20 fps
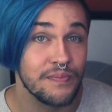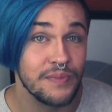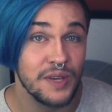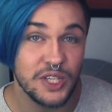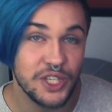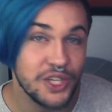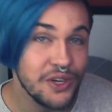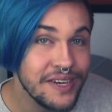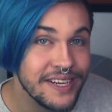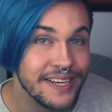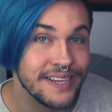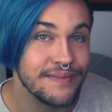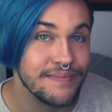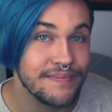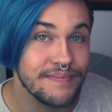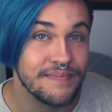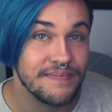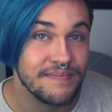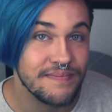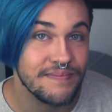You shouldn't,
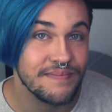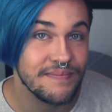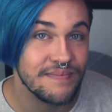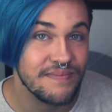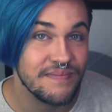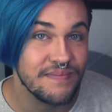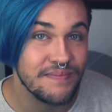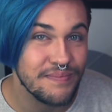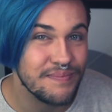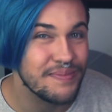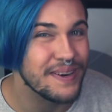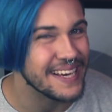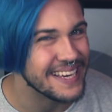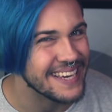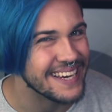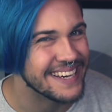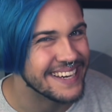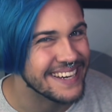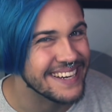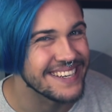
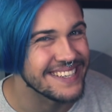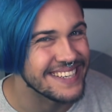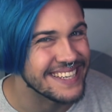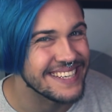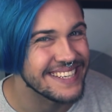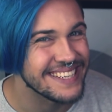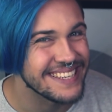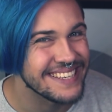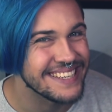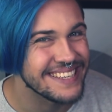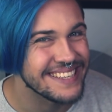but you could.